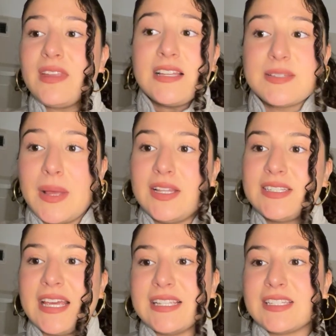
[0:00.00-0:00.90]
Smell and
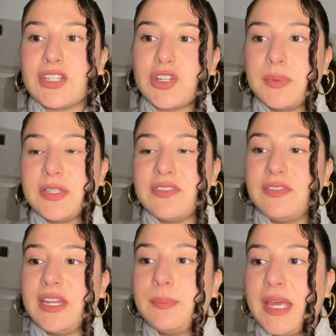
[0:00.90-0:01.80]
taste contribute to
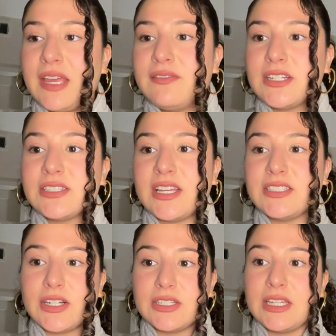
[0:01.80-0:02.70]
feeding behaviors
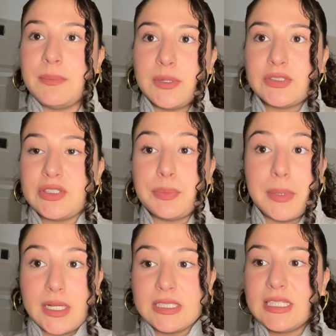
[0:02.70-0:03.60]
and early emotional
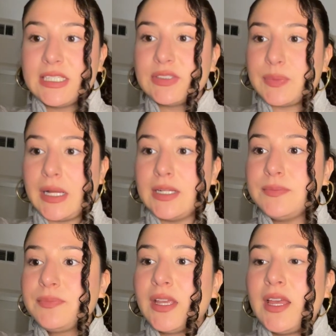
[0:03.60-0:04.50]
bonding as
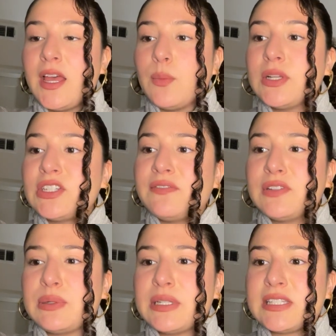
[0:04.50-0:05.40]
well, which
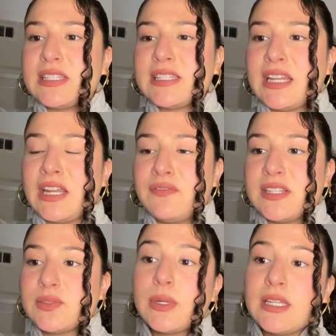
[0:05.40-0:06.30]
influences an
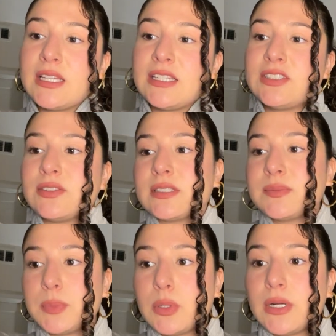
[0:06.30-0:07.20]
infant's willingness to
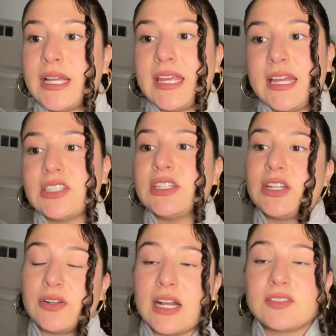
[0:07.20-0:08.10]
explore, engage, and
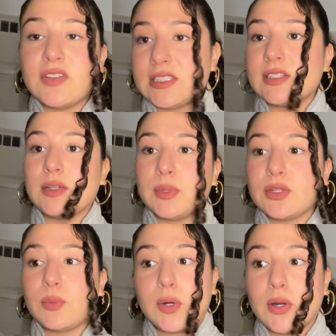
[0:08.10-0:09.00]
interact physically with
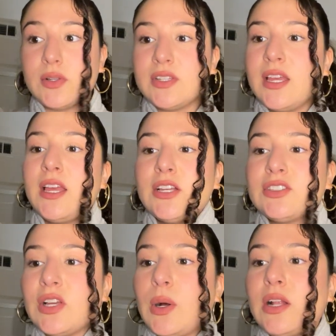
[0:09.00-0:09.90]
the world.
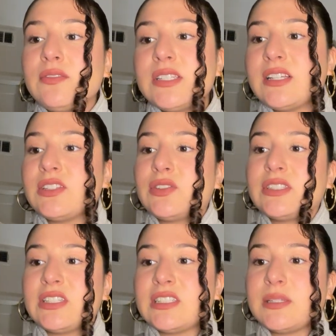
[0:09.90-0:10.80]
So, all of these sensory
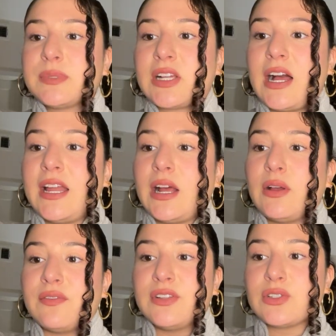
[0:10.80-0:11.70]
systems guide how
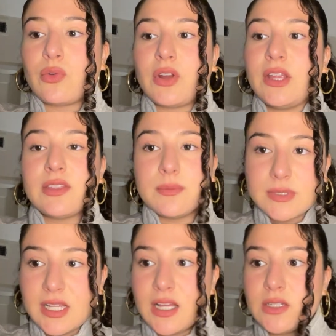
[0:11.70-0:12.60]
infants orient
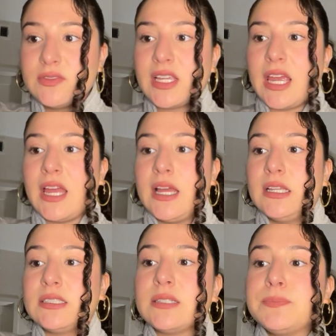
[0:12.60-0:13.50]
themselves and